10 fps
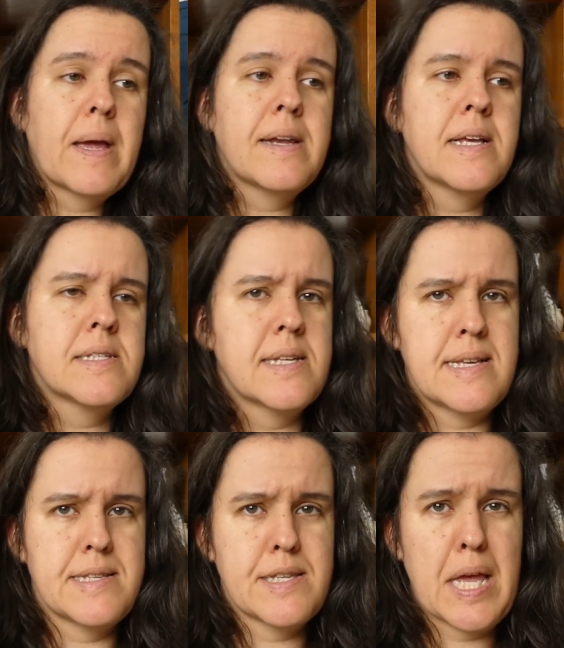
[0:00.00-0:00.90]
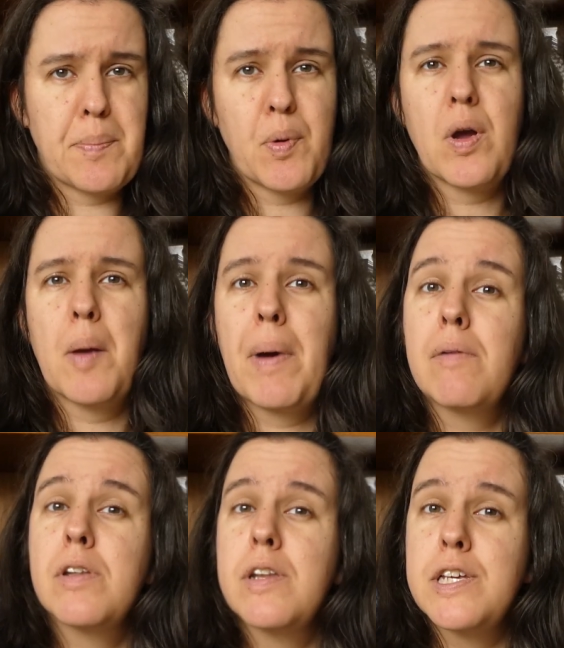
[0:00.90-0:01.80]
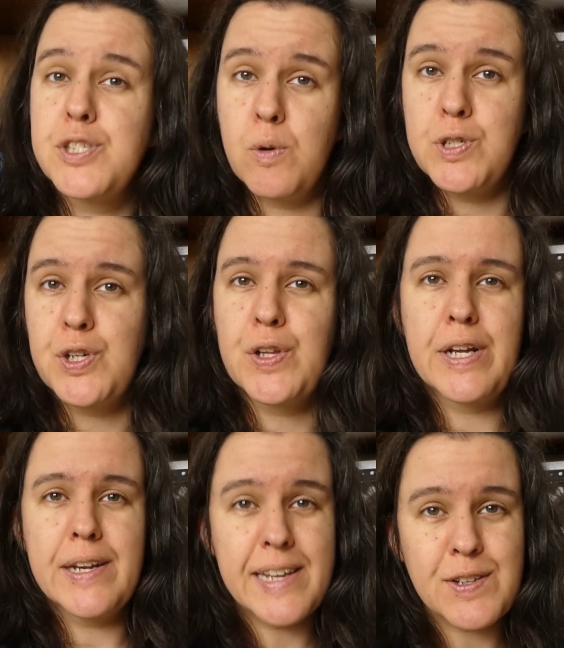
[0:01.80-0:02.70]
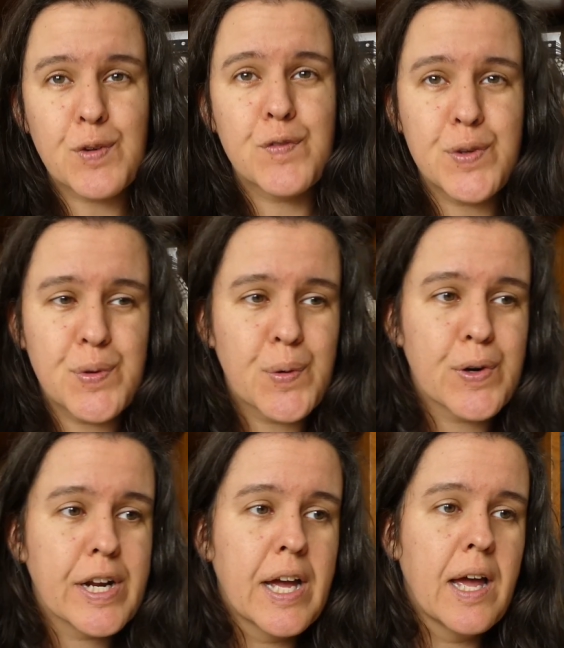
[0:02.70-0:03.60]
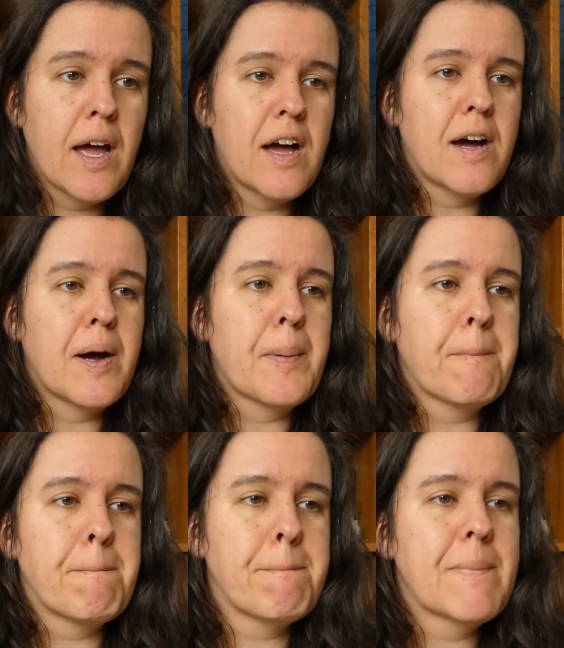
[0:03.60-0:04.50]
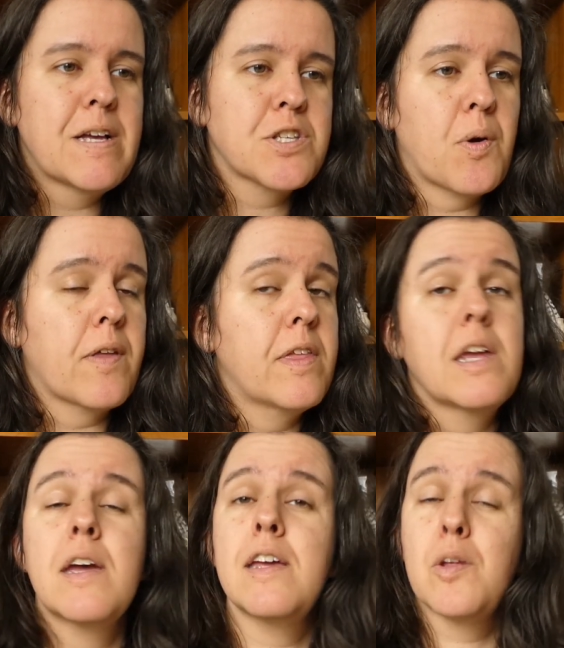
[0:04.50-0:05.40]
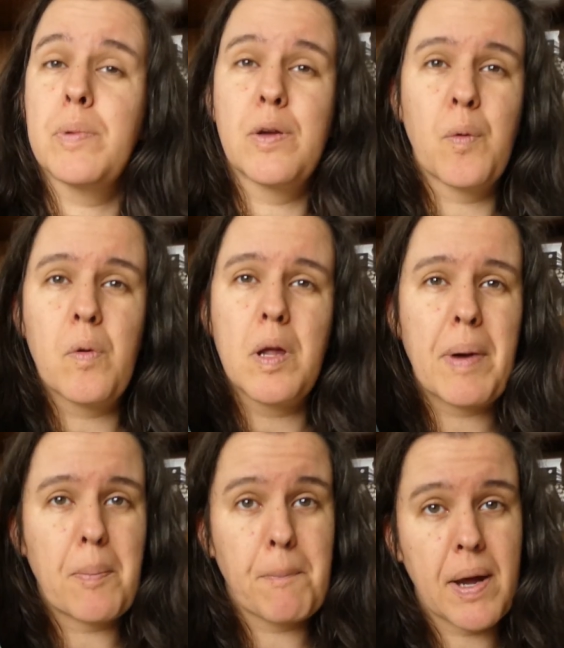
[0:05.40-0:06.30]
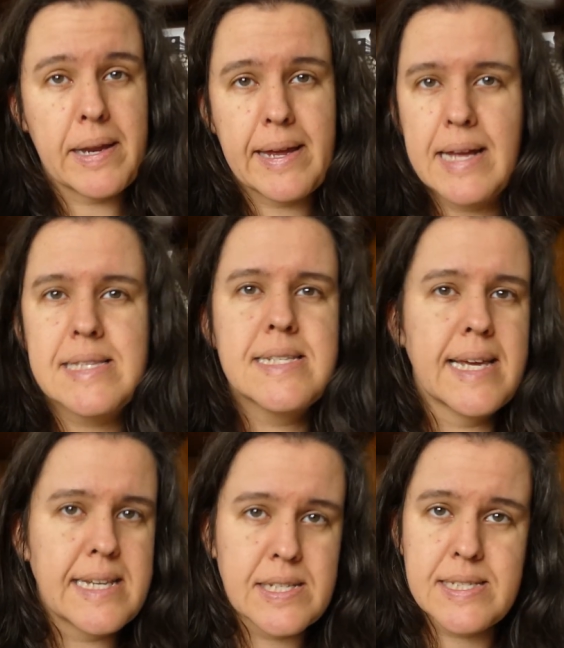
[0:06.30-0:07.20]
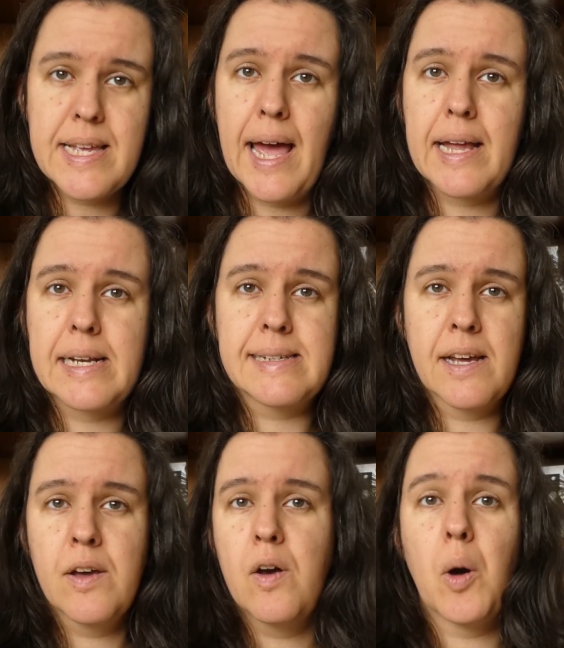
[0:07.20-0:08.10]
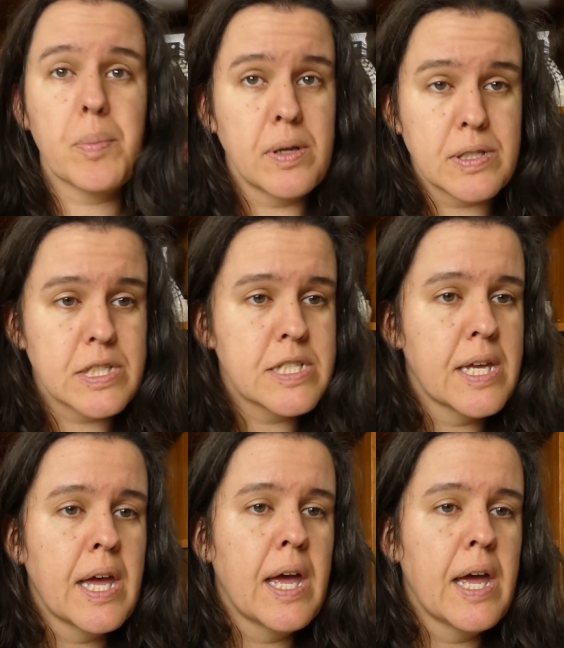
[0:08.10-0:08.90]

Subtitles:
This is a book about the social elite of New York, so I think it'll be all about money and status and opulence.